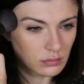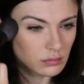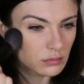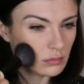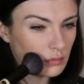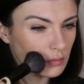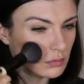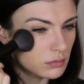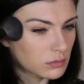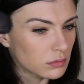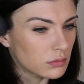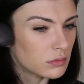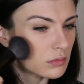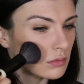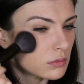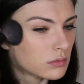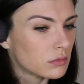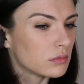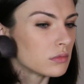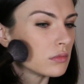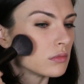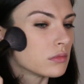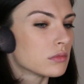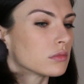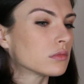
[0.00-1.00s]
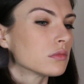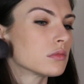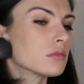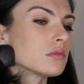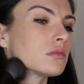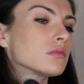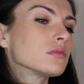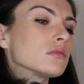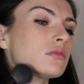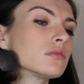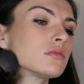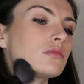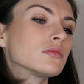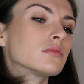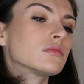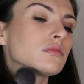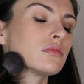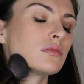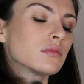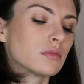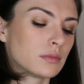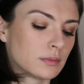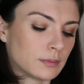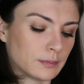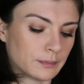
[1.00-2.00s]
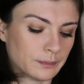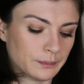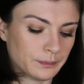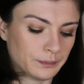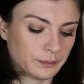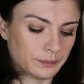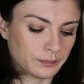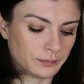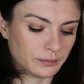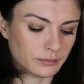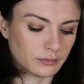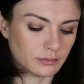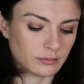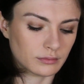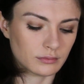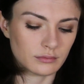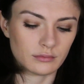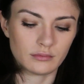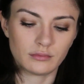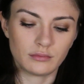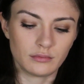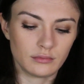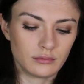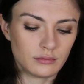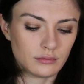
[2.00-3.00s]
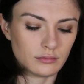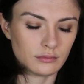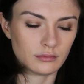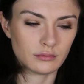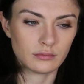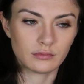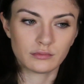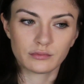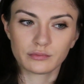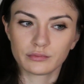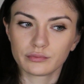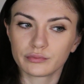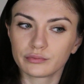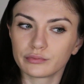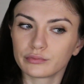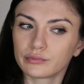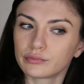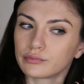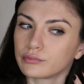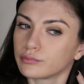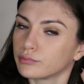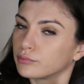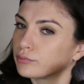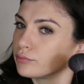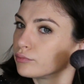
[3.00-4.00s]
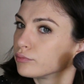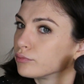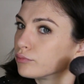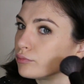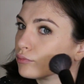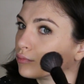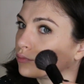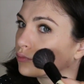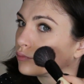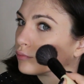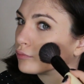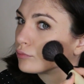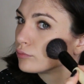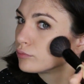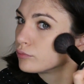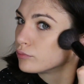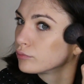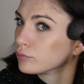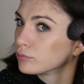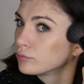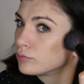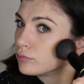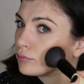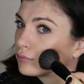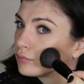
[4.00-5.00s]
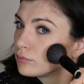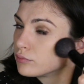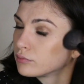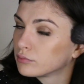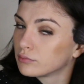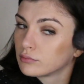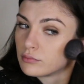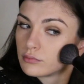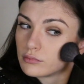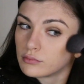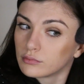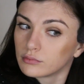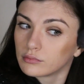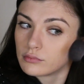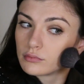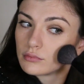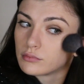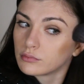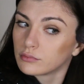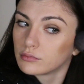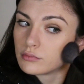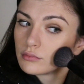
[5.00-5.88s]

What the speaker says: No one is speaking in this clip.